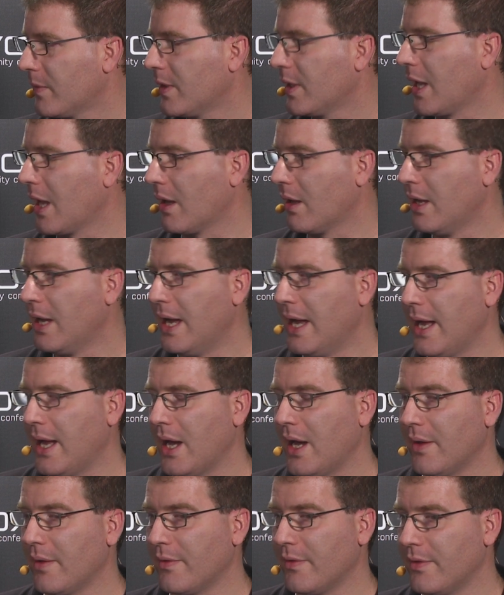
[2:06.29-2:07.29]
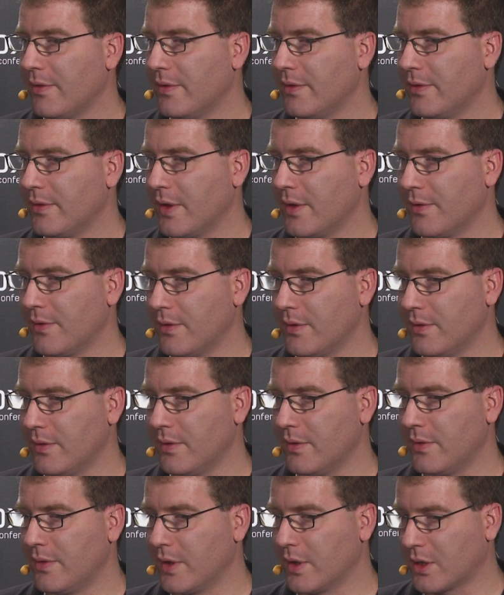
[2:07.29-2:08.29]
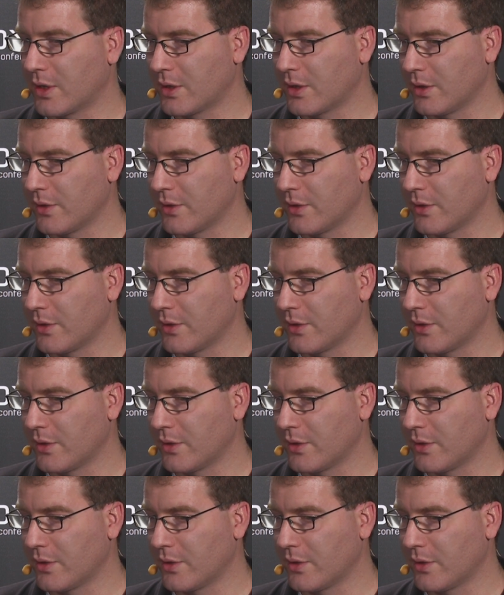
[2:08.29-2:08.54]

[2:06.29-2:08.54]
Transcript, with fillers: Yeah. Uh, the,